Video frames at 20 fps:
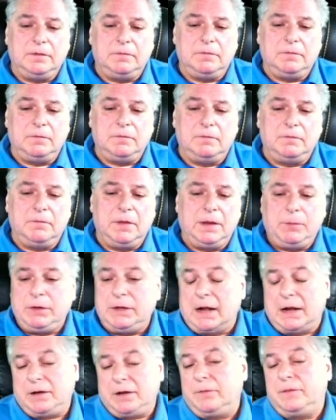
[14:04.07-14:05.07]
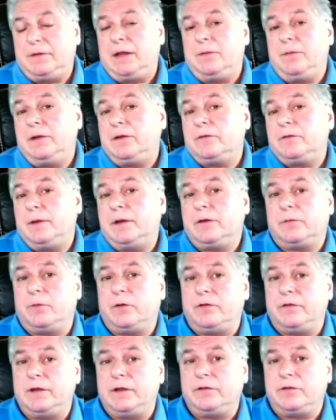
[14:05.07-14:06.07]
maybe document database makes
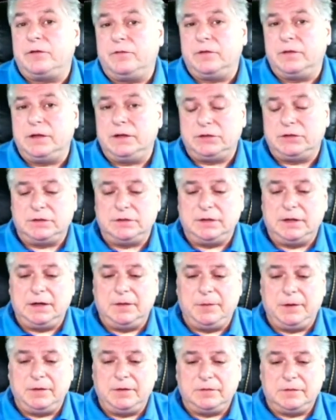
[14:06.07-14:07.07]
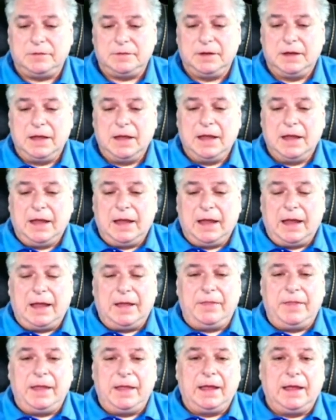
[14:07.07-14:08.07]
more sense than a relational database.
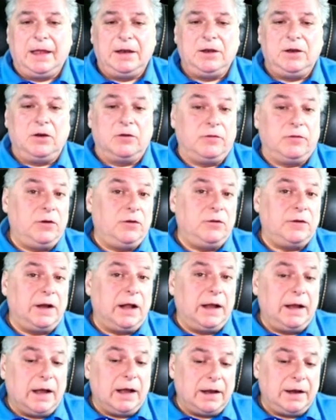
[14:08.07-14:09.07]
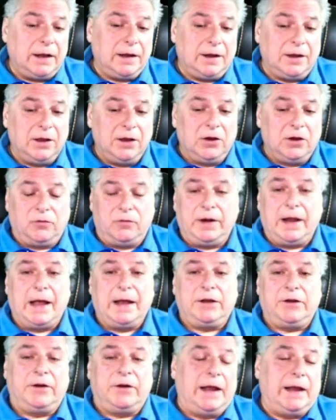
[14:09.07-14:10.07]
And then, if you're using Ionic,
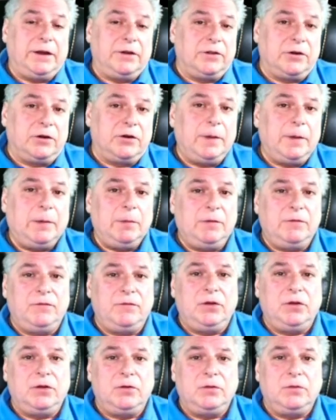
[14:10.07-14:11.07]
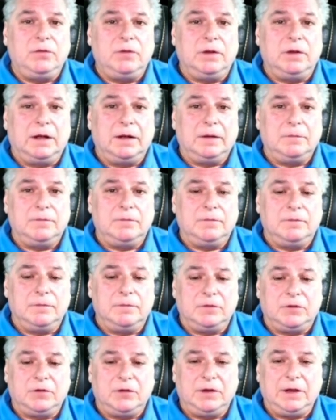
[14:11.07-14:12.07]
React or Angular, or maybe Vue,
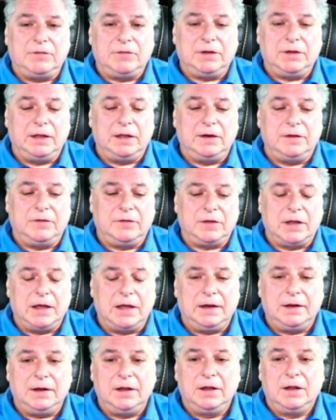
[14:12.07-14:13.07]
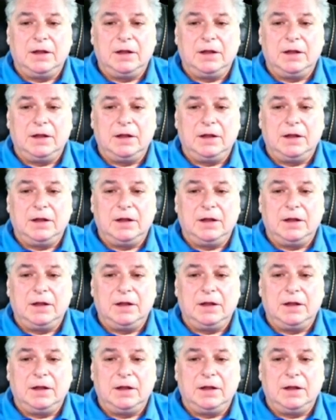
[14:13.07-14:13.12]
so you have to kind of decide,